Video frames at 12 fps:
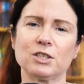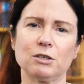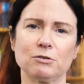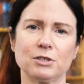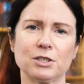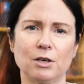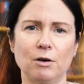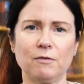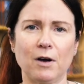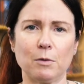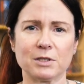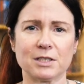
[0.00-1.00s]
children to go
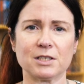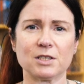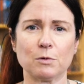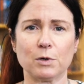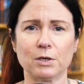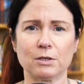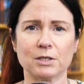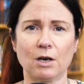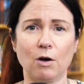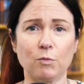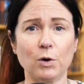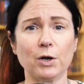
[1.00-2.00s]
forward into the world
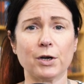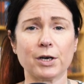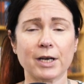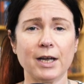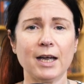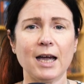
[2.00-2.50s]
of work